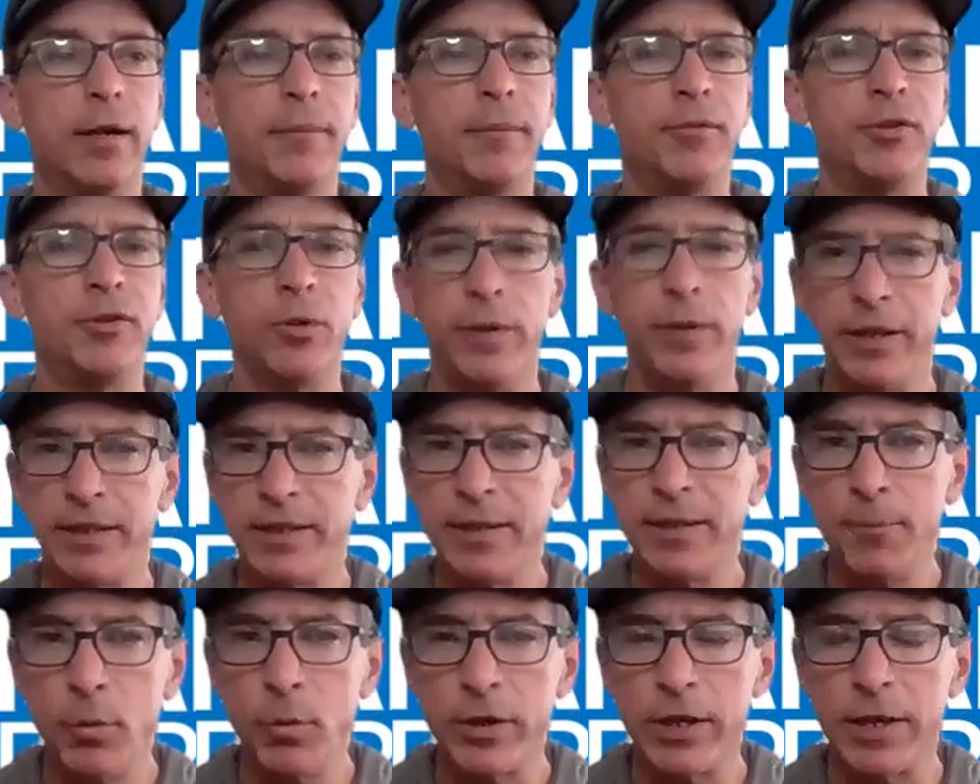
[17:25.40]
So at
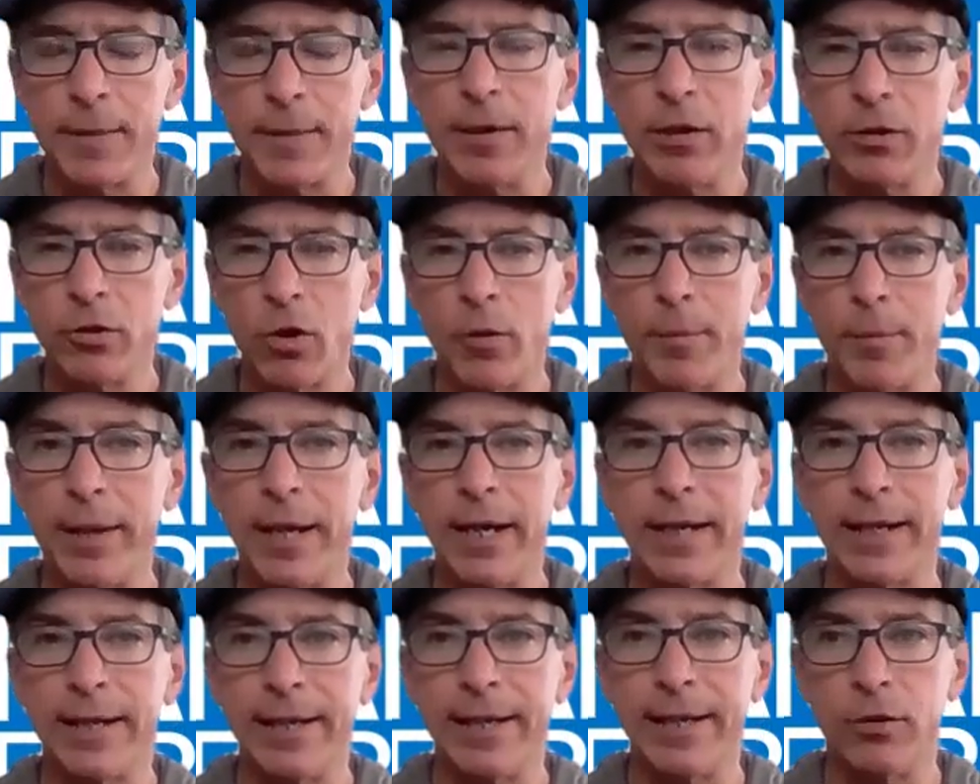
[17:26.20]
some point in time, I'll go
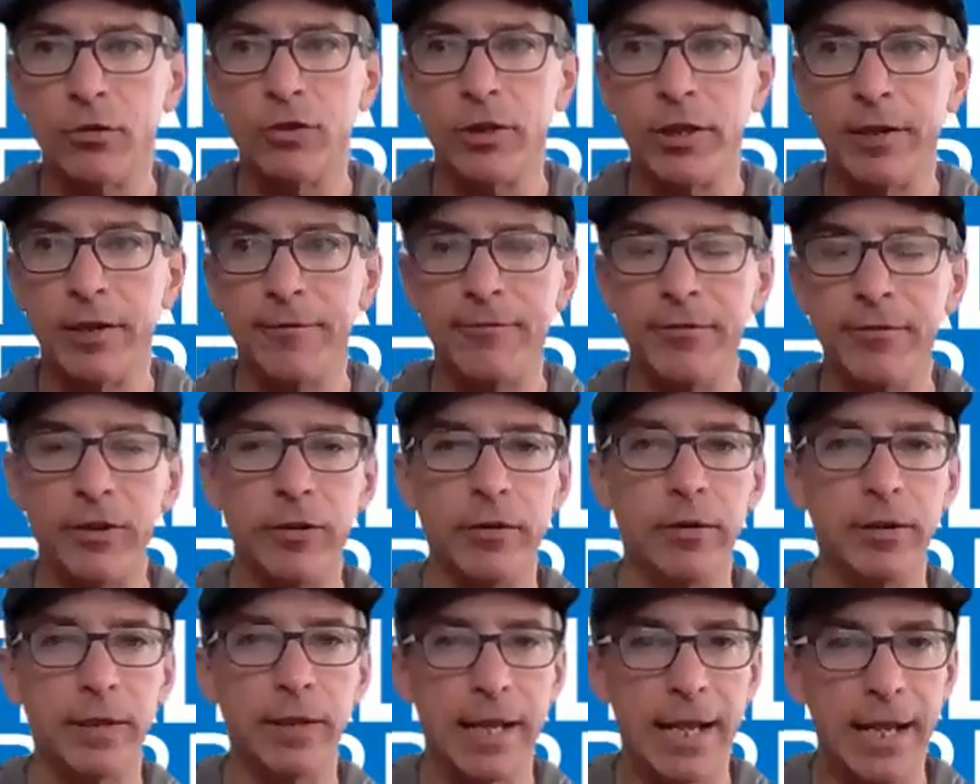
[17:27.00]
back and I'll try to
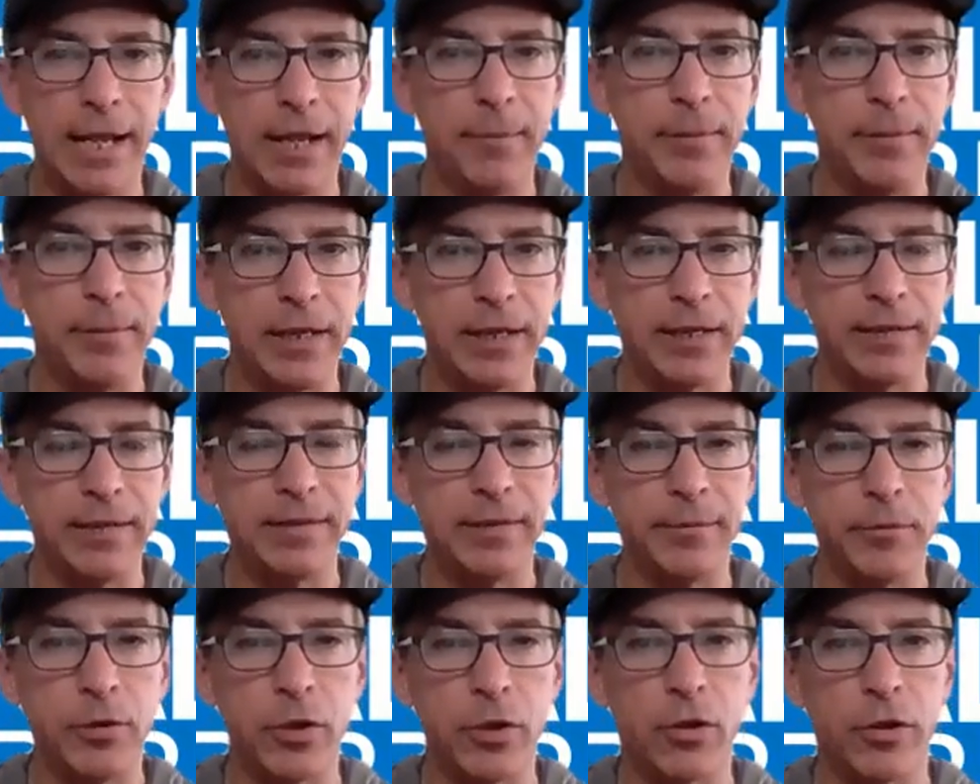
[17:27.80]
figure out how many
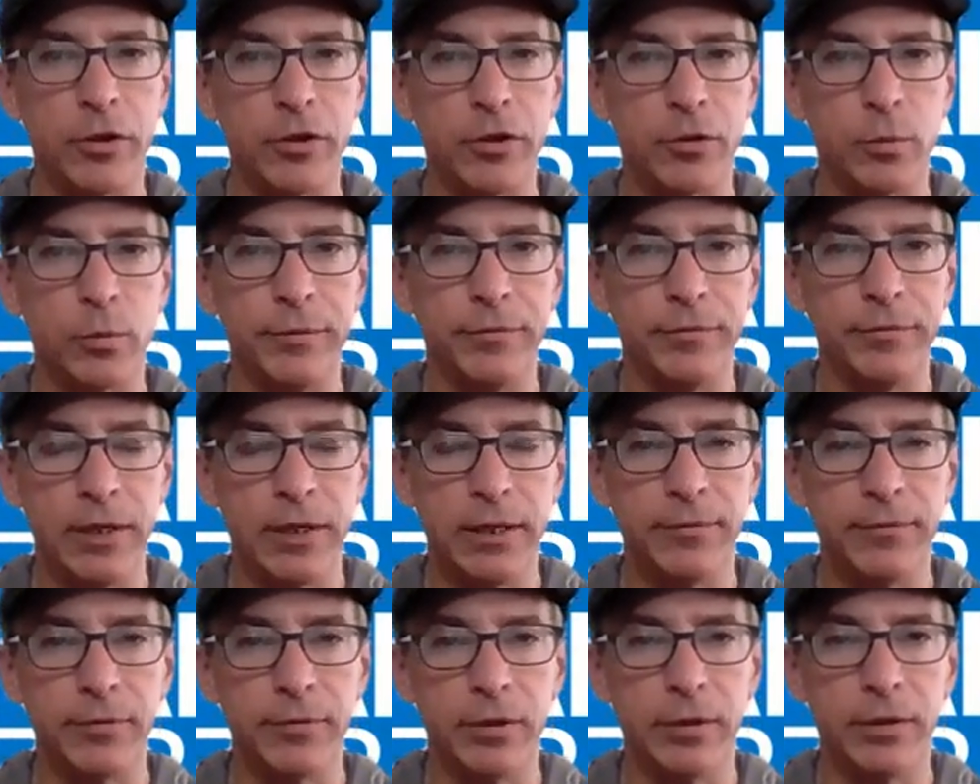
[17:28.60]
seminars we've
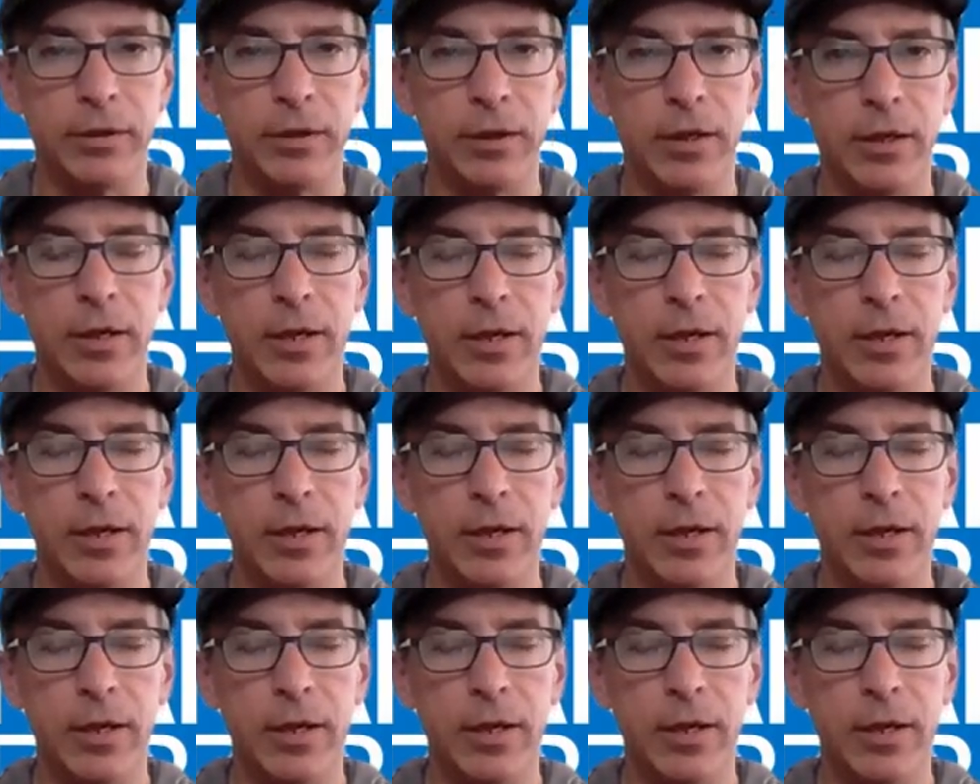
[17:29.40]
given.